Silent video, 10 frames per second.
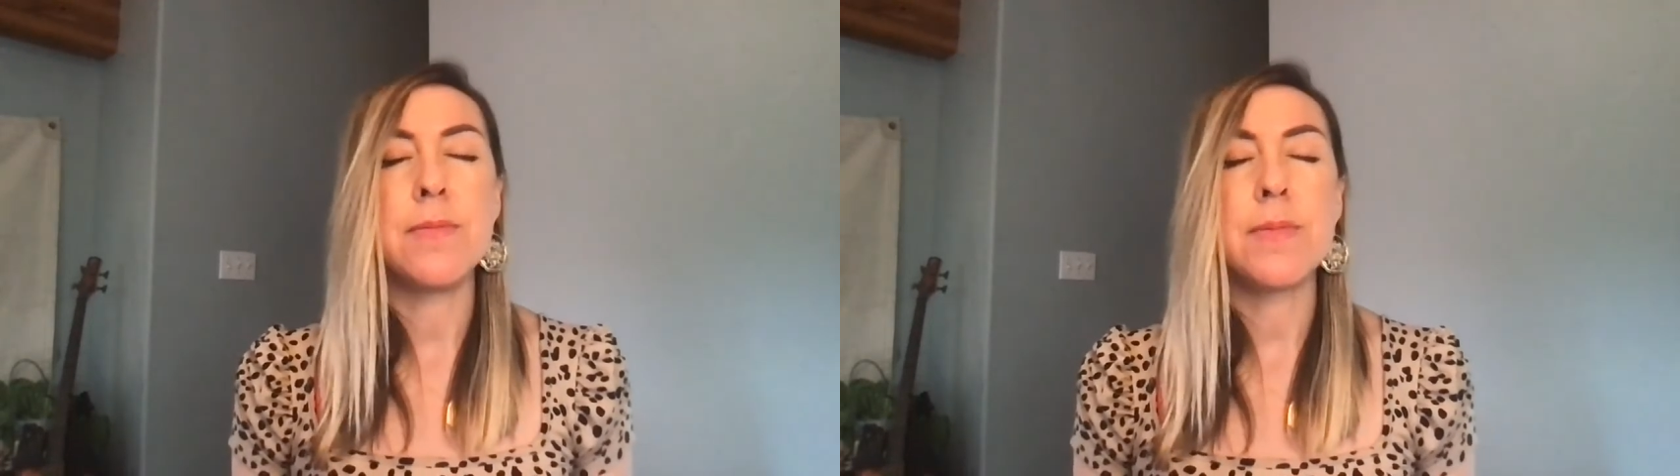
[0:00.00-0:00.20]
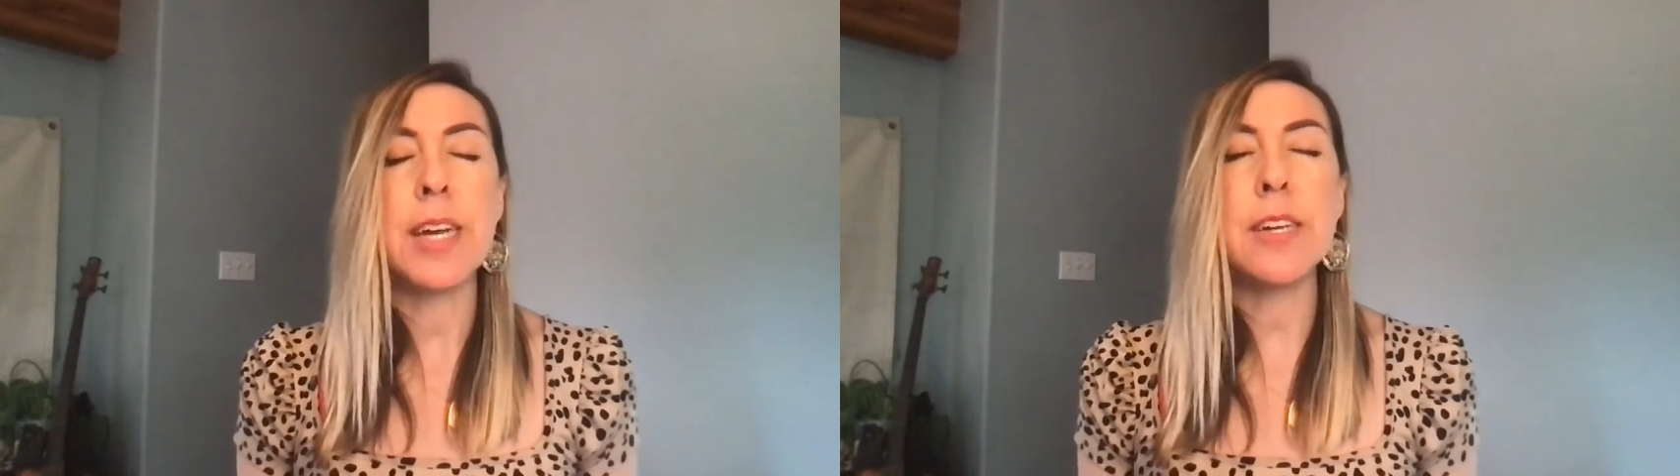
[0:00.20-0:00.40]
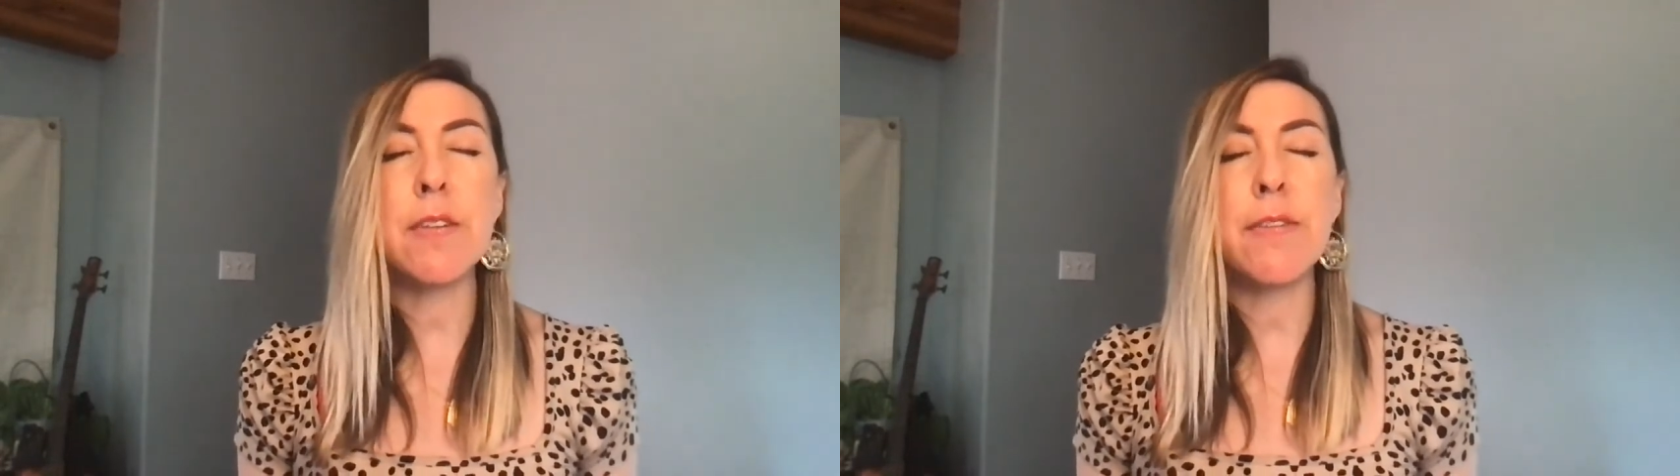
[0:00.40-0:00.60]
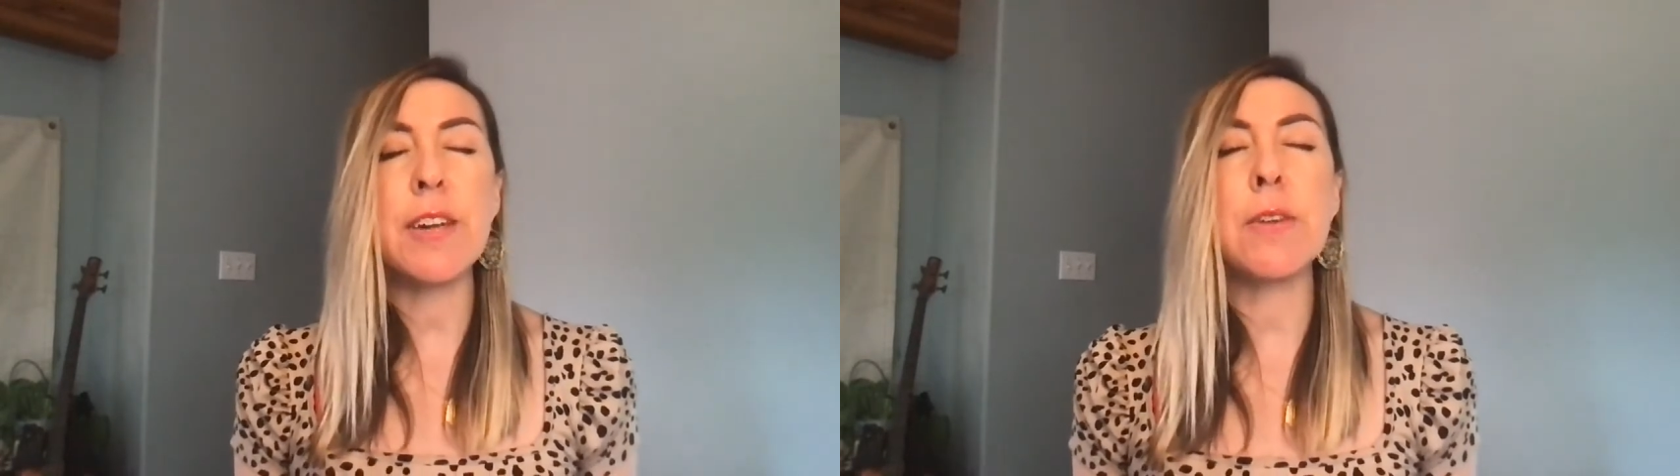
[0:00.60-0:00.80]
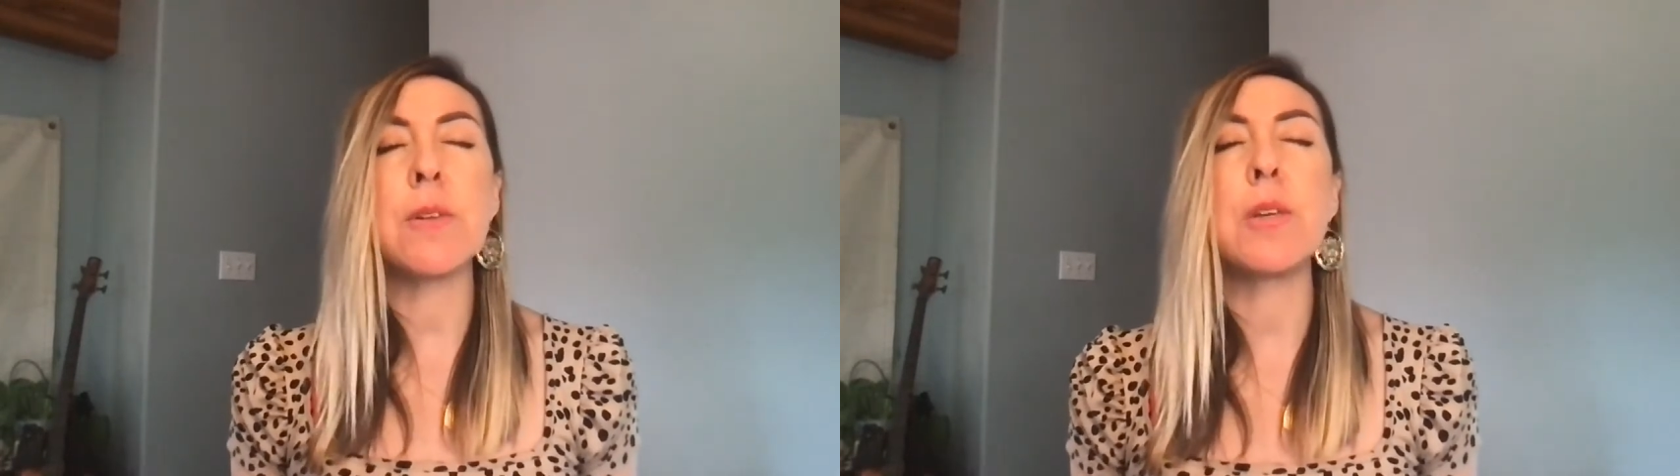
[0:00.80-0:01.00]
Get your
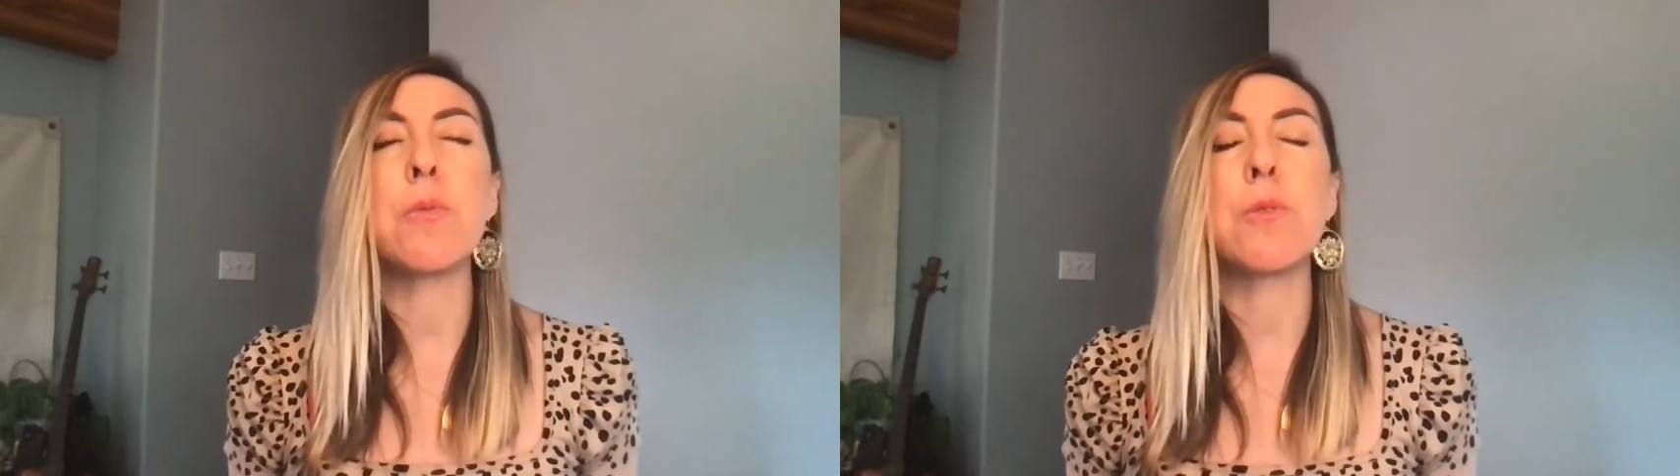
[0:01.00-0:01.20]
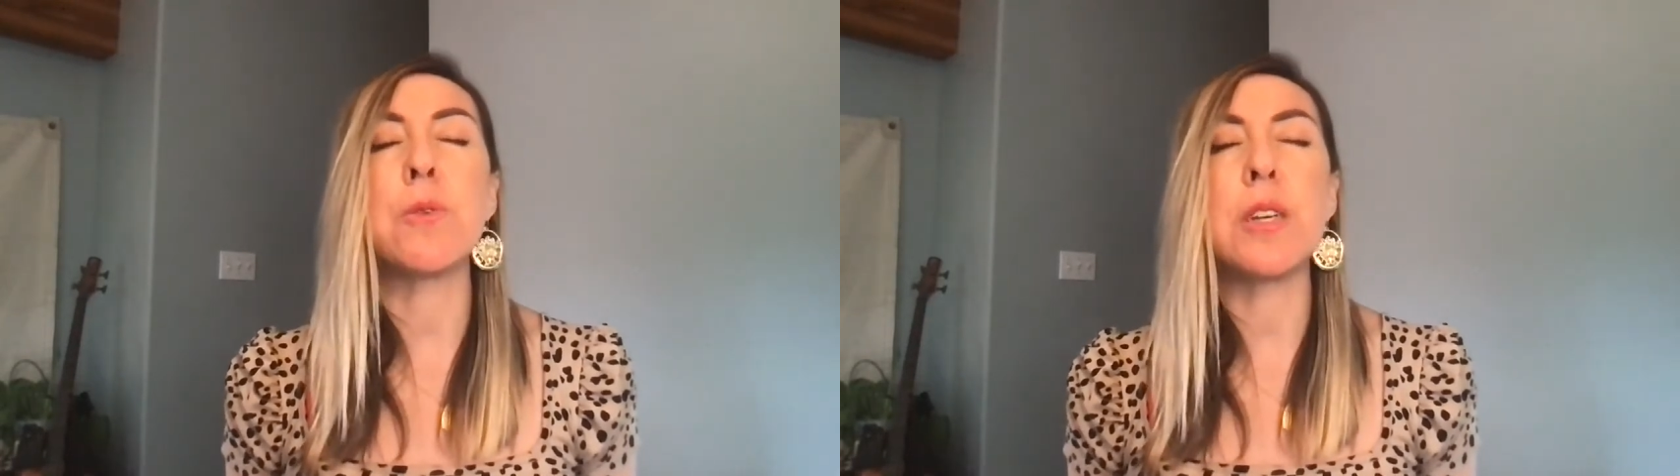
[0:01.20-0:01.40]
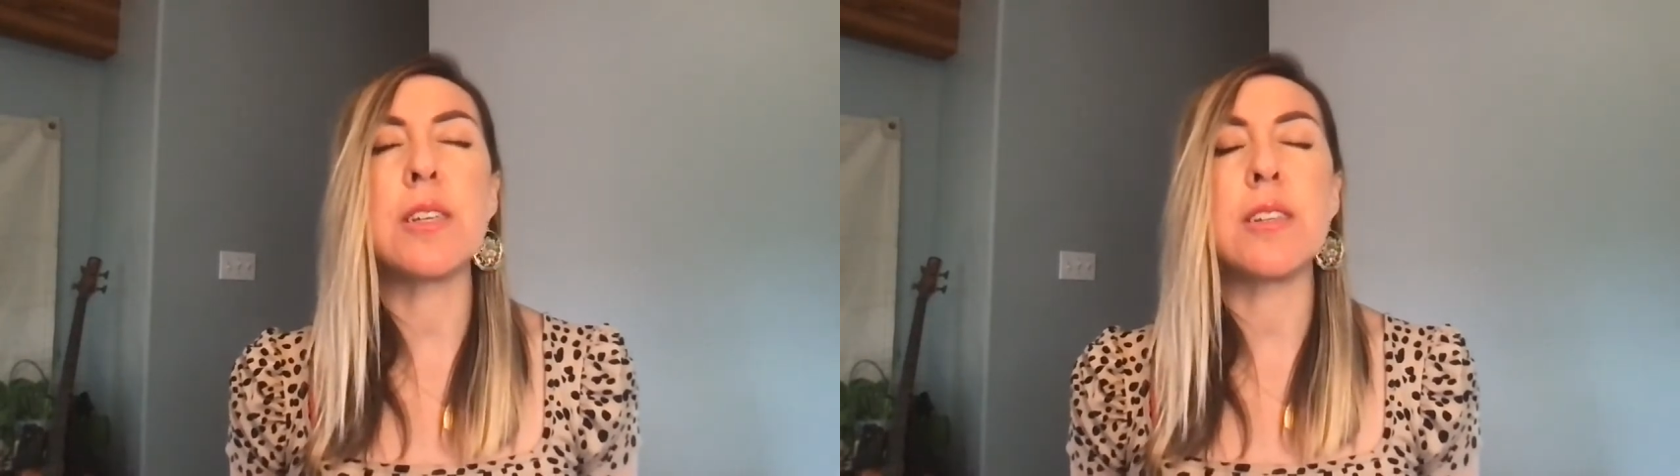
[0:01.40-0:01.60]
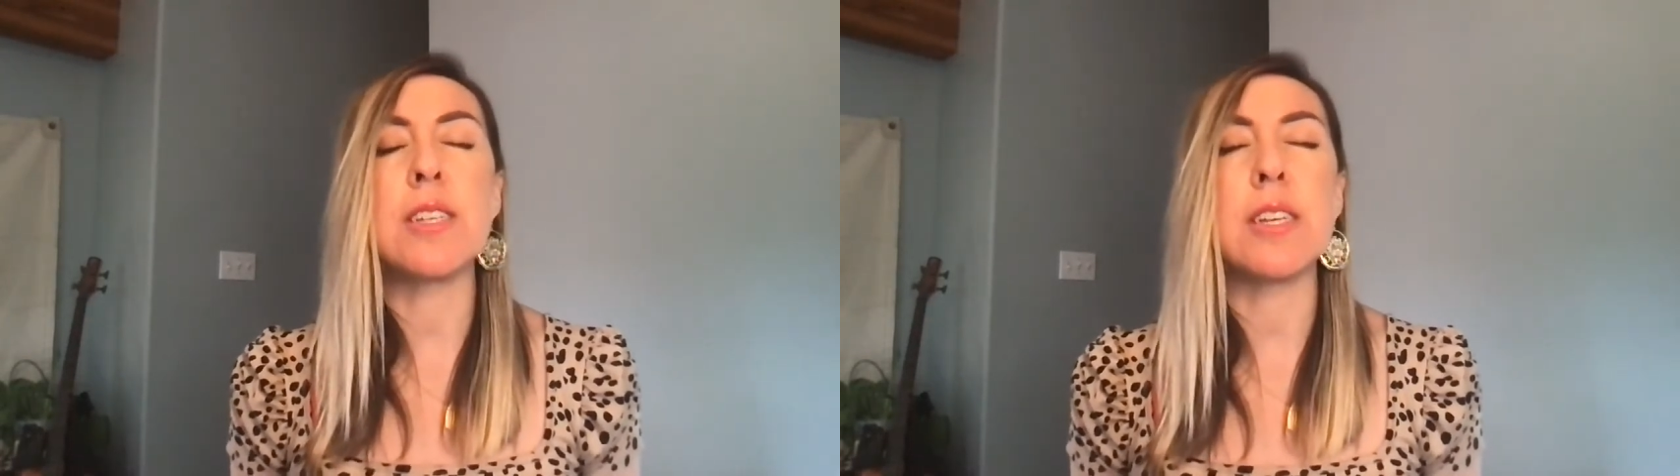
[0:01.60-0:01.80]
feet really rooted into